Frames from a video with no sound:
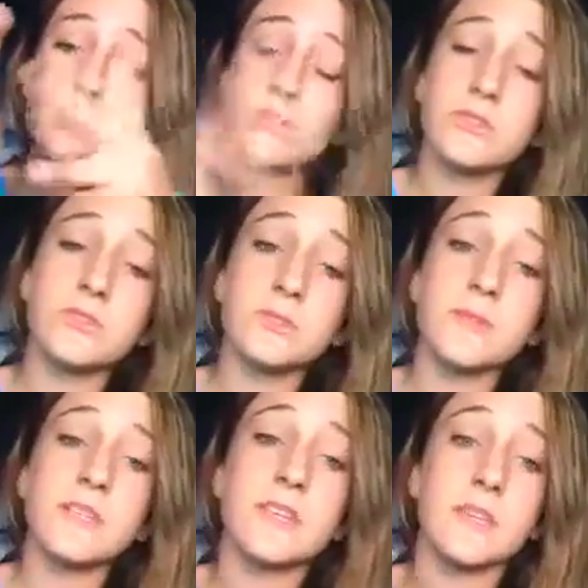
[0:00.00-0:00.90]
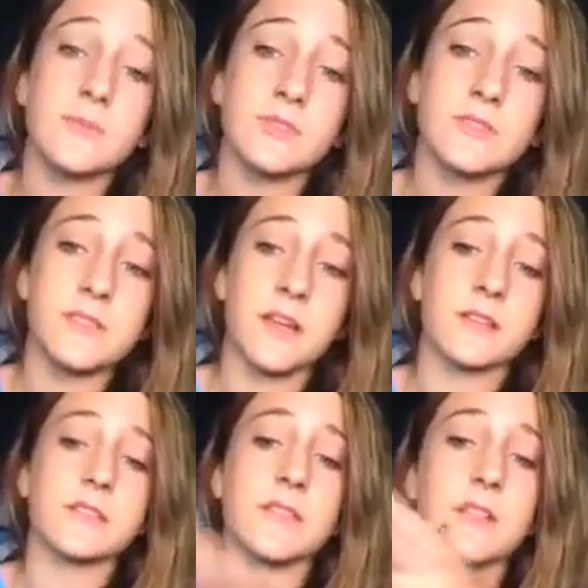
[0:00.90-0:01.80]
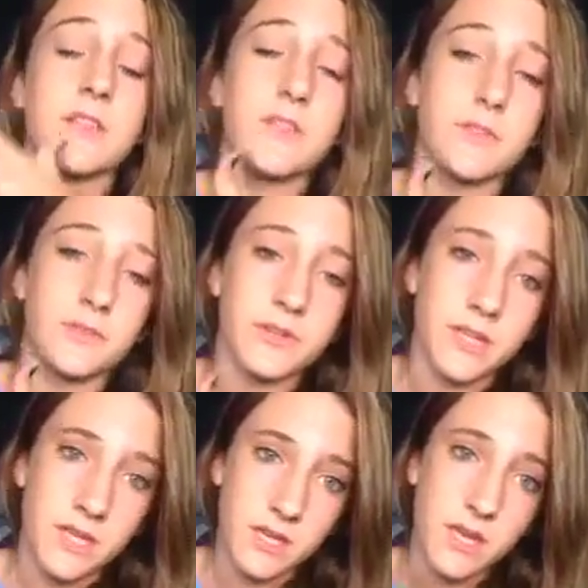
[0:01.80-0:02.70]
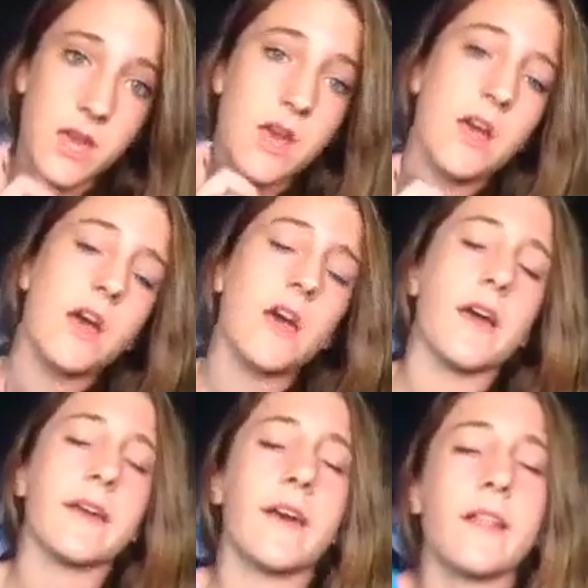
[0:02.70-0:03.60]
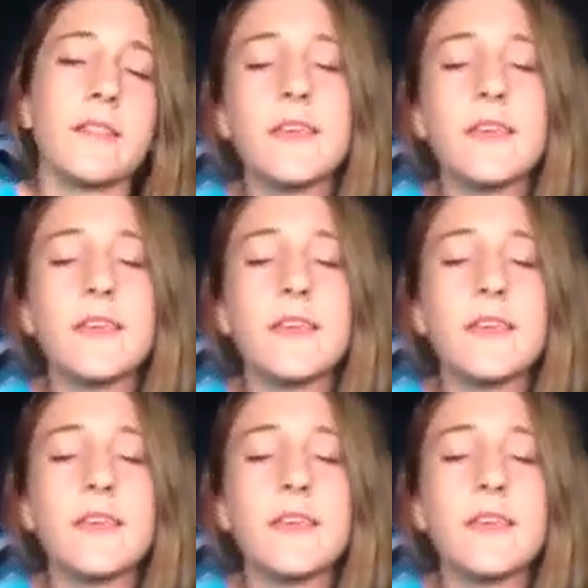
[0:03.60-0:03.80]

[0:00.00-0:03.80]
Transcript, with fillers: two, my camera sucked, and three, I got